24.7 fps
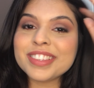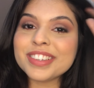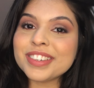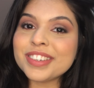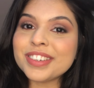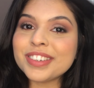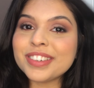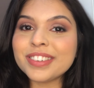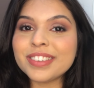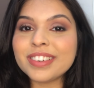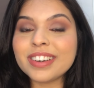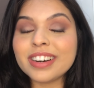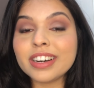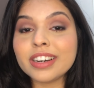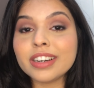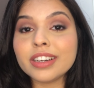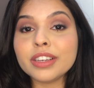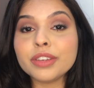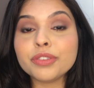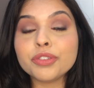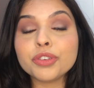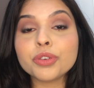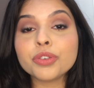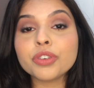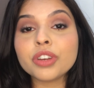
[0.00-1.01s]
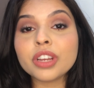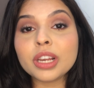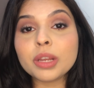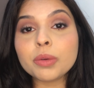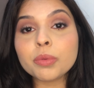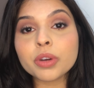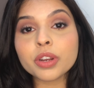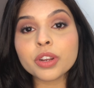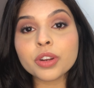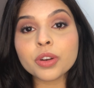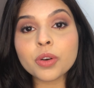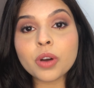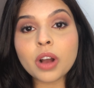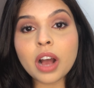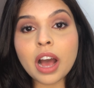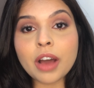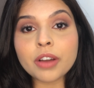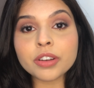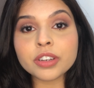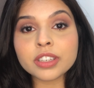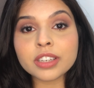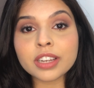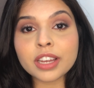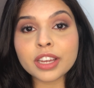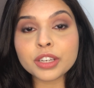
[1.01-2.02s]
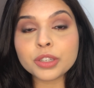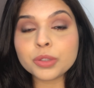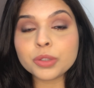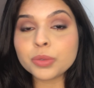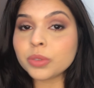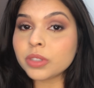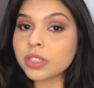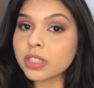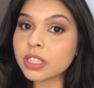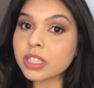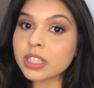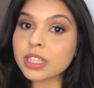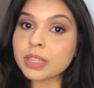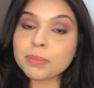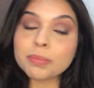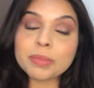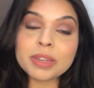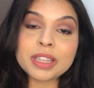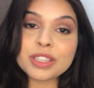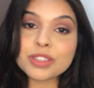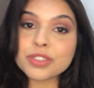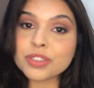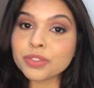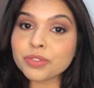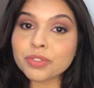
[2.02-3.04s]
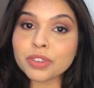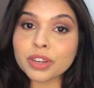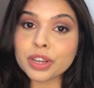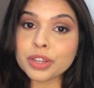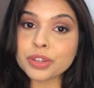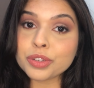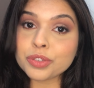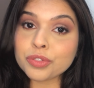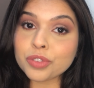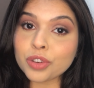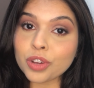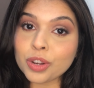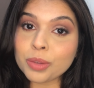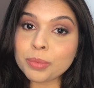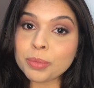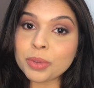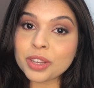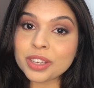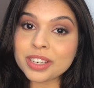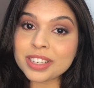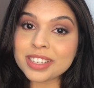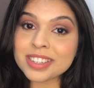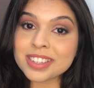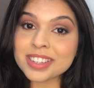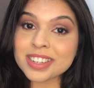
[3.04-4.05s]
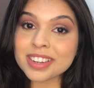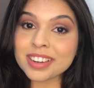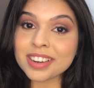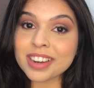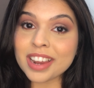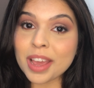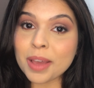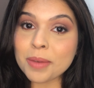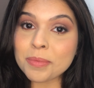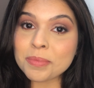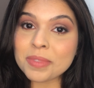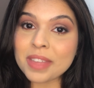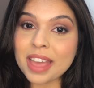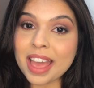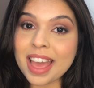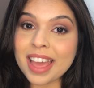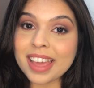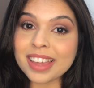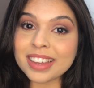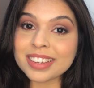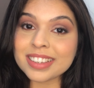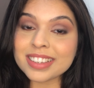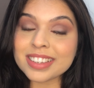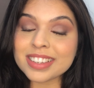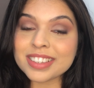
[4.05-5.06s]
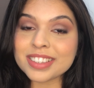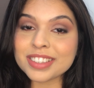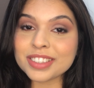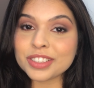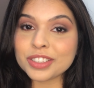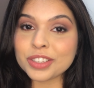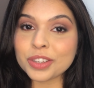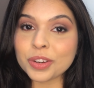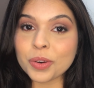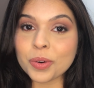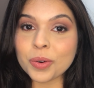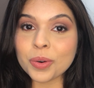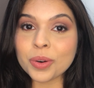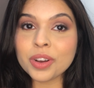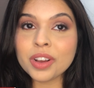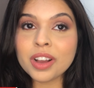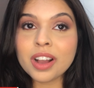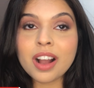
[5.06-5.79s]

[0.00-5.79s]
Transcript: So uh, if you really want to know how did I do this, then please don't forget to follow me on Instagram, and you know,